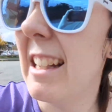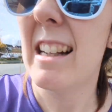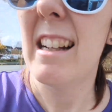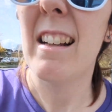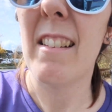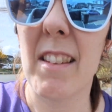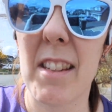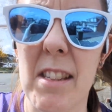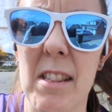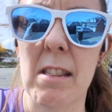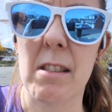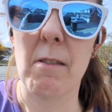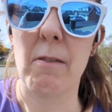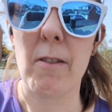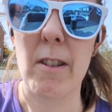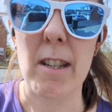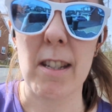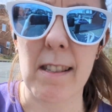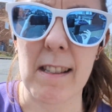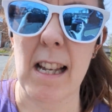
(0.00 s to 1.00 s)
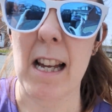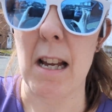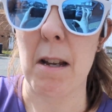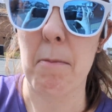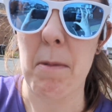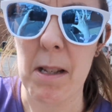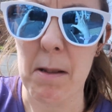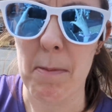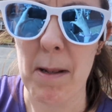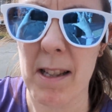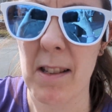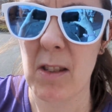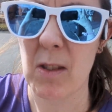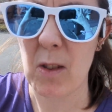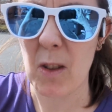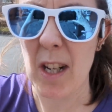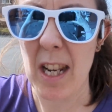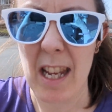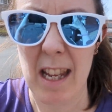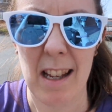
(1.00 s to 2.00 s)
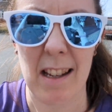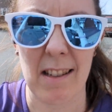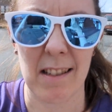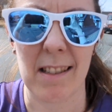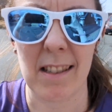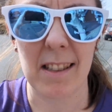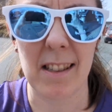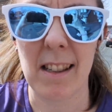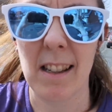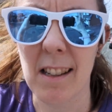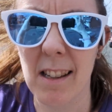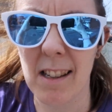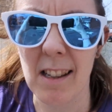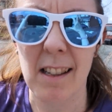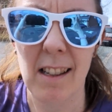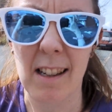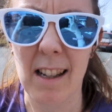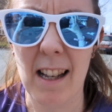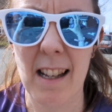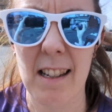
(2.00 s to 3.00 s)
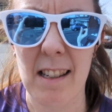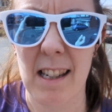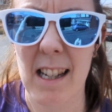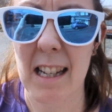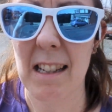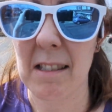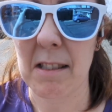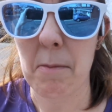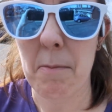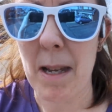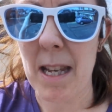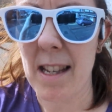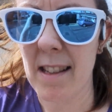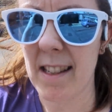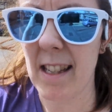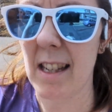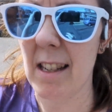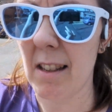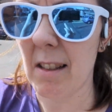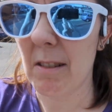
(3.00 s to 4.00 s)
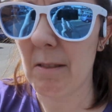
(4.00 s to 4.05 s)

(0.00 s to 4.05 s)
this is the first time it's been sunny and it's amazing.